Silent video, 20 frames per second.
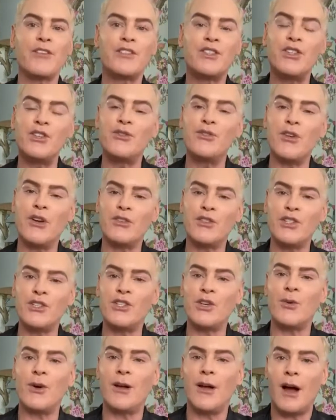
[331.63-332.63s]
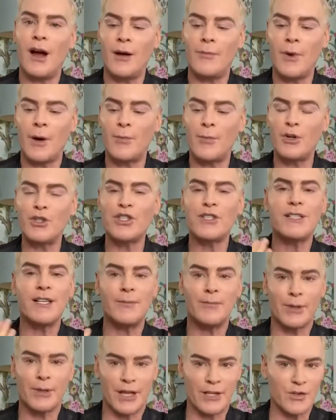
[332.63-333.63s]
to do
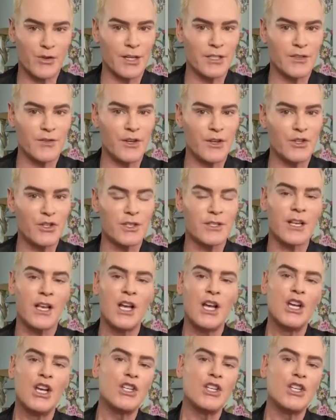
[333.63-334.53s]
emergency blood transfusions.